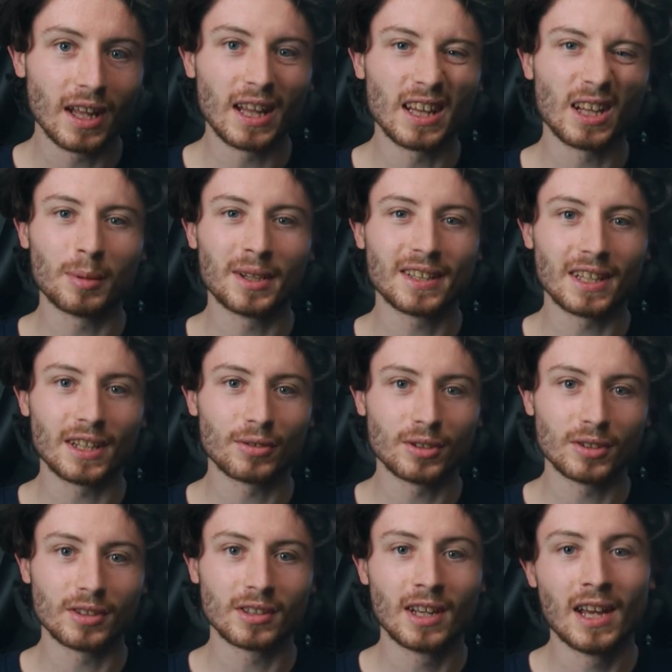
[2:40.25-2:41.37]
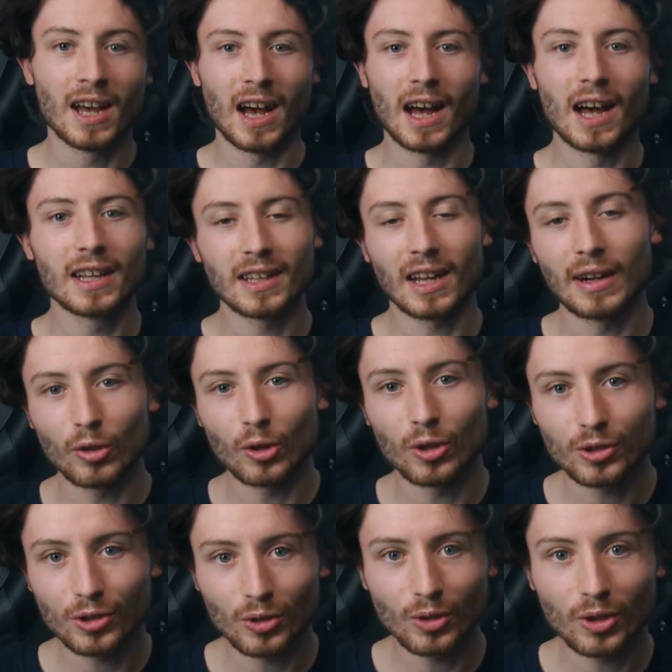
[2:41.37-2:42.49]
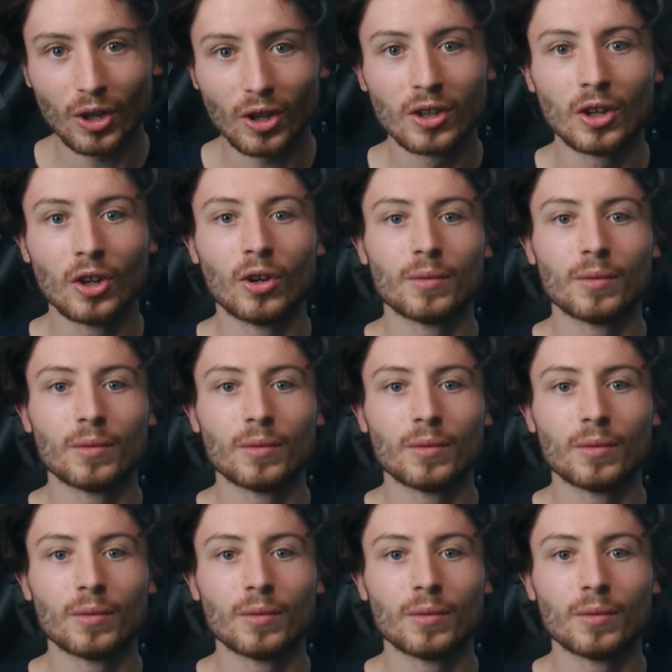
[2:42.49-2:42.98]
a little bit different, and I've also got